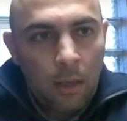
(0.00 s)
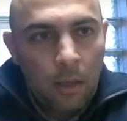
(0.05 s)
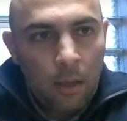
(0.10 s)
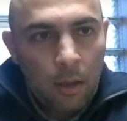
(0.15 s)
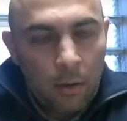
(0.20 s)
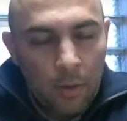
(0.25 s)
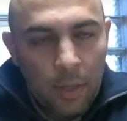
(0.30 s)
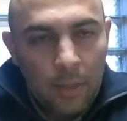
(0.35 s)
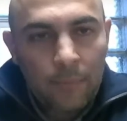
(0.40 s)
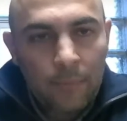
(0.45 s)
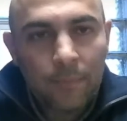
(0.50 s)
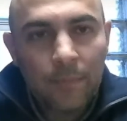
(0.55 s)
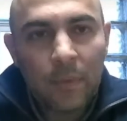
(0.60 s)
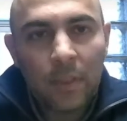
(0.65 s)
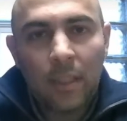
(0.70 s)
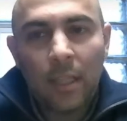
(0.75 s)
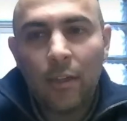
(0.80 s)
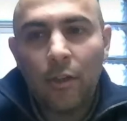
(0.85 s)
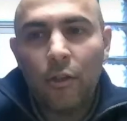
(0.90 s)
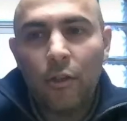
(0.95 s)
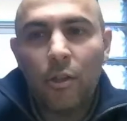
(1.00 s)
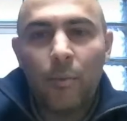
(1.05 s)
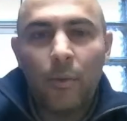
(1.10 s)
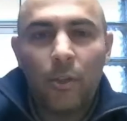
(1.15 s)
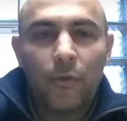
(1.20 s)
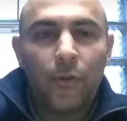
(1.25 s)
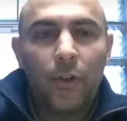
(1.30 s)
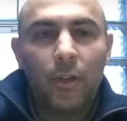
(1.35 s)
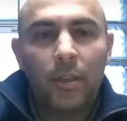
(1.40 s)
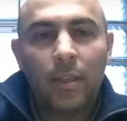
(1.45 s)
All right. Thank you so much
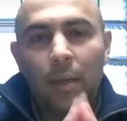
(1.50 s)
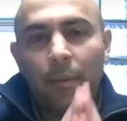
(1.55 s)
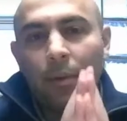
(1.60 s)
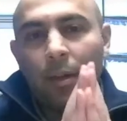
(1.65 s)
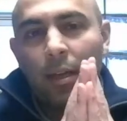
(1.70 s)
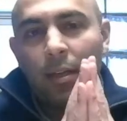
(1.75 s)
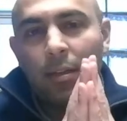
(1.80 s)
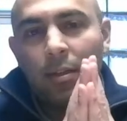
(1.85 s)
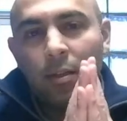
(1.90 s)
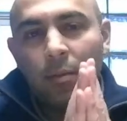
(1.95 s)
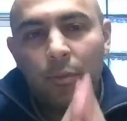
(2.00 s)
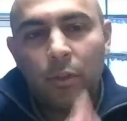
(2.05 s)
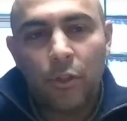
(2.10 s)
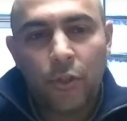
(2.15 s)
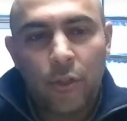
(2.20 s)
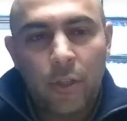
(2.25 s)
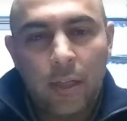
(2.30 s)
for your time, guys. Appreciate